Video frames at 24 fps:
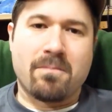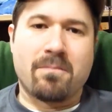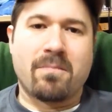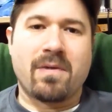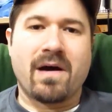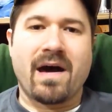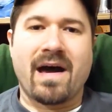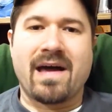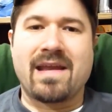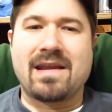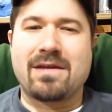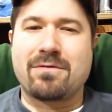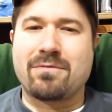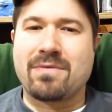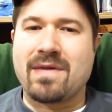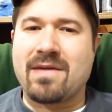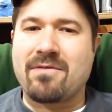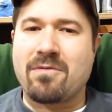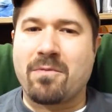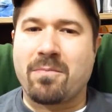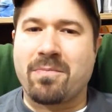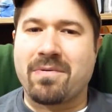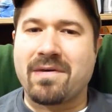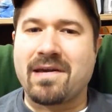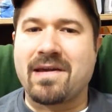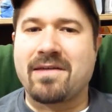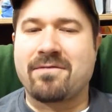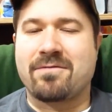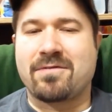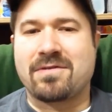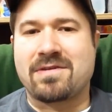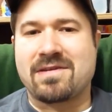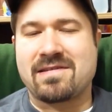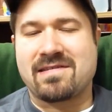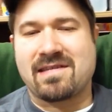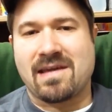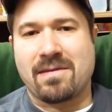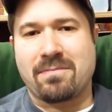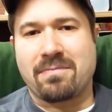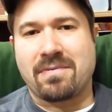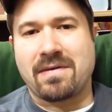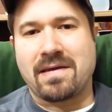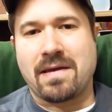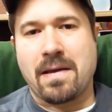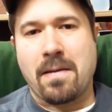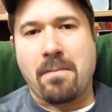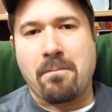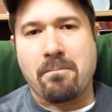But I didn't really have a plan for
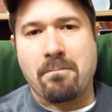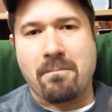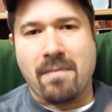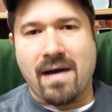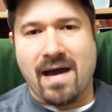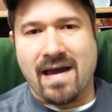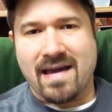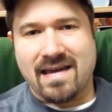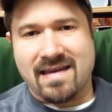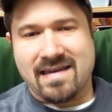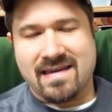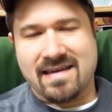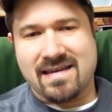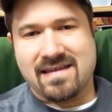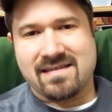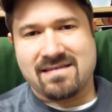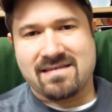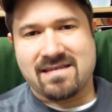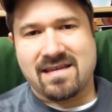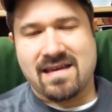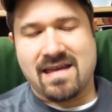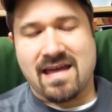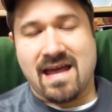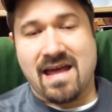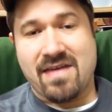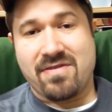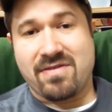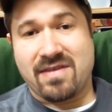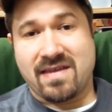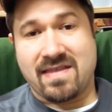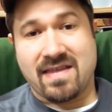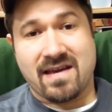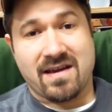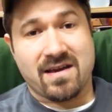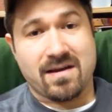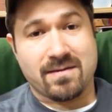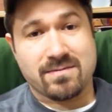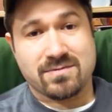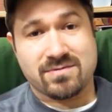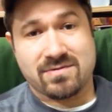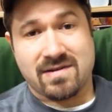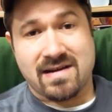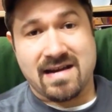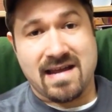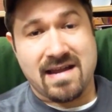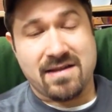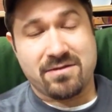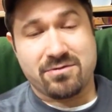discipling my kids, and I think it comes
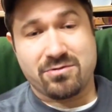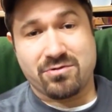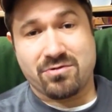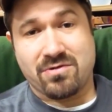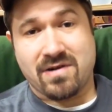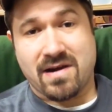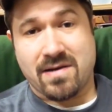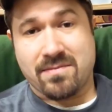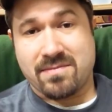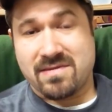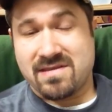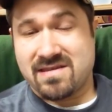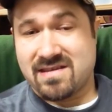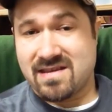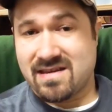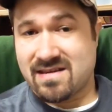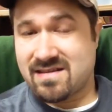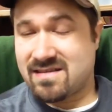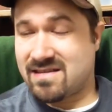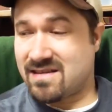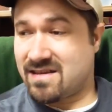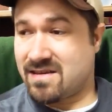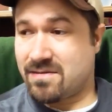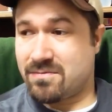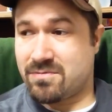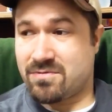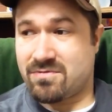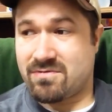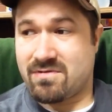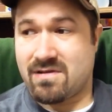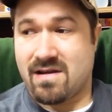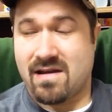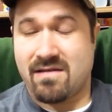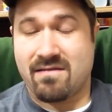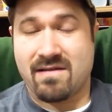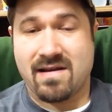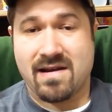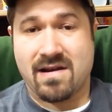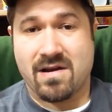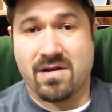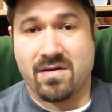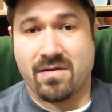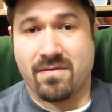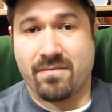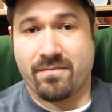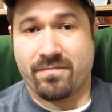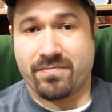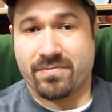right out of Deuteronomy 6. It comes right
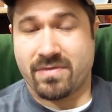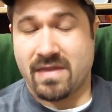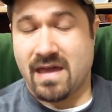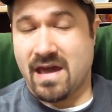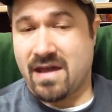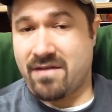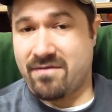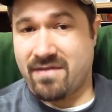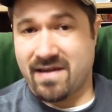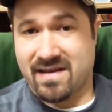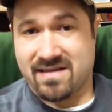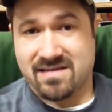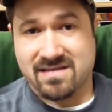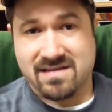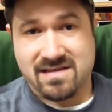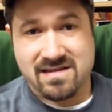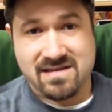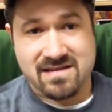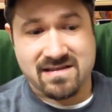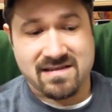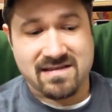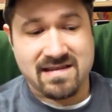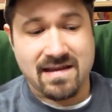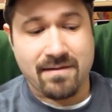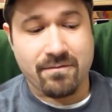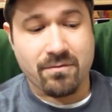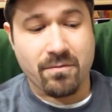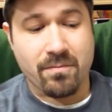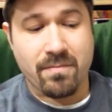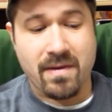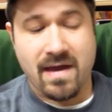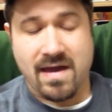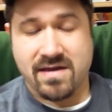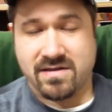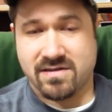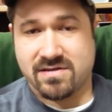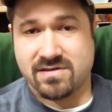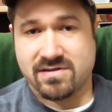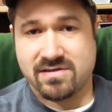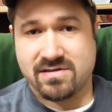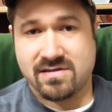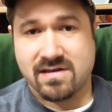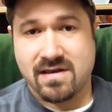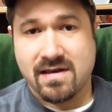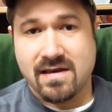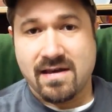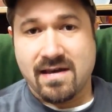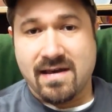out of Exodus, several
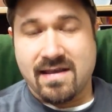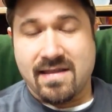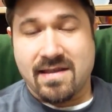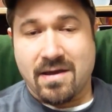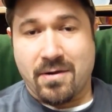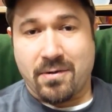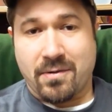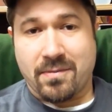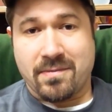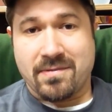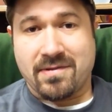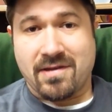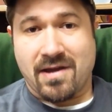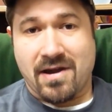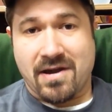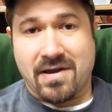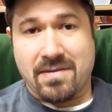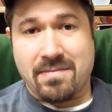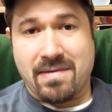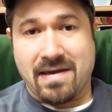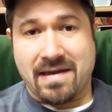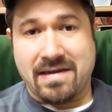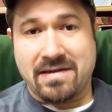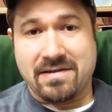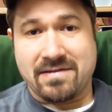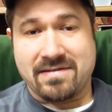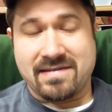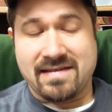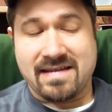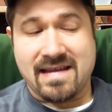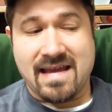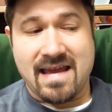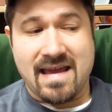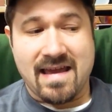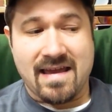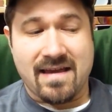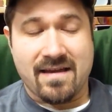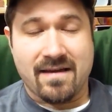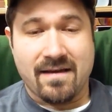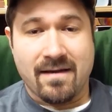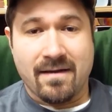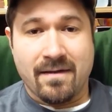passages that we're going to be talking about here today.